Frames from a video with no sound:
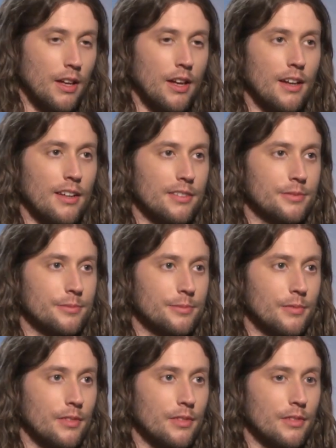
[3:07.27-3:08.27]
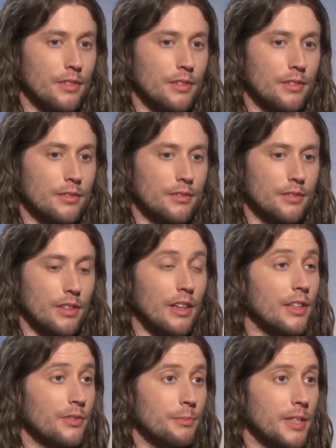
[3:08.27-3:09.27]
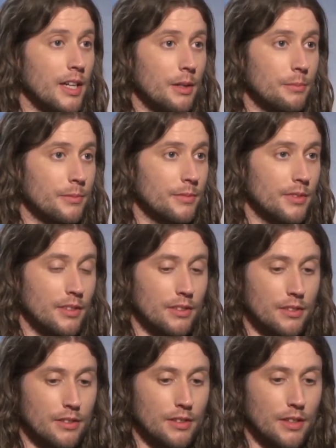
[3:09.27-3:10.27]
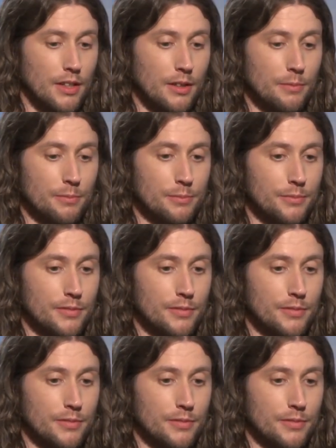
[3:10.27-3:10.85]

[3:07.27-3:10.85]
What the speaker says: Um, Lift Me Up um,